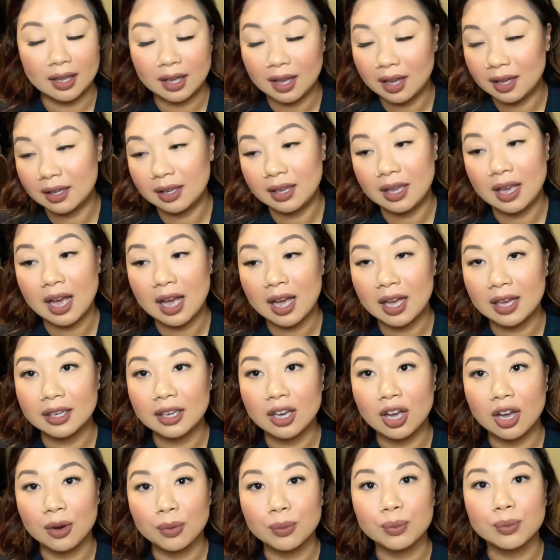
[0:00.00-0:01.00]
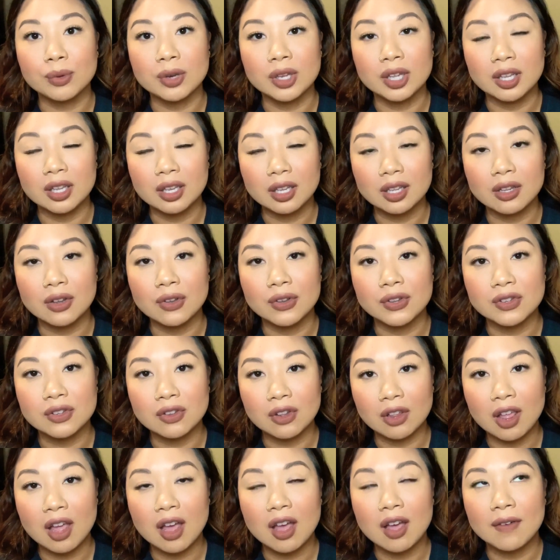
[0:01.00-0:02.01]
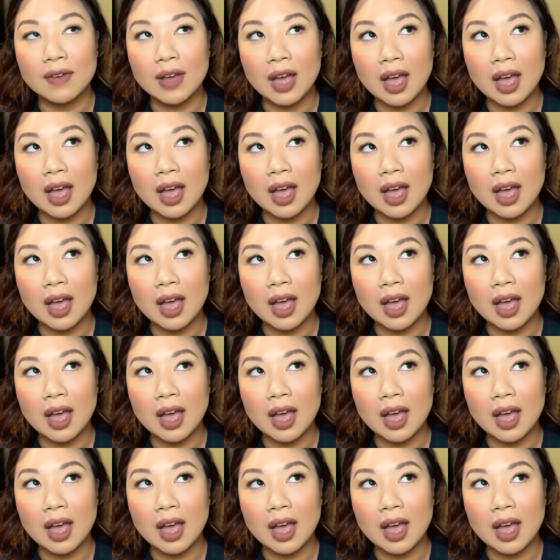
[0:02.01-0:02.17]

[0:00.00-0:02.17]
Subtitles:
Yeah, I got really close to love.